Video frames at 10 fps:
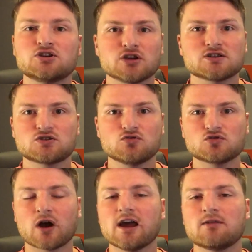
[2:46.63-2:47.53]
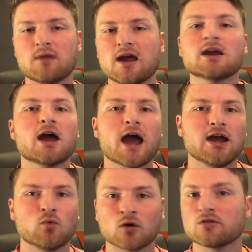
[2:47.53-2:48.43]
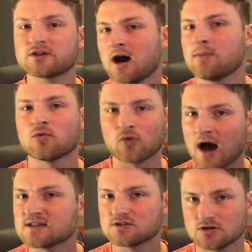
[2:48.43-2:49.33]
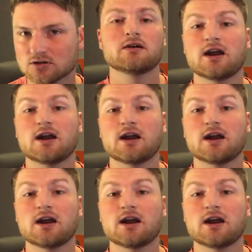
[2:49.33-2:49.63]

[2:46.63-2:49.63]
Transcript: just to try and make a World Cup roster.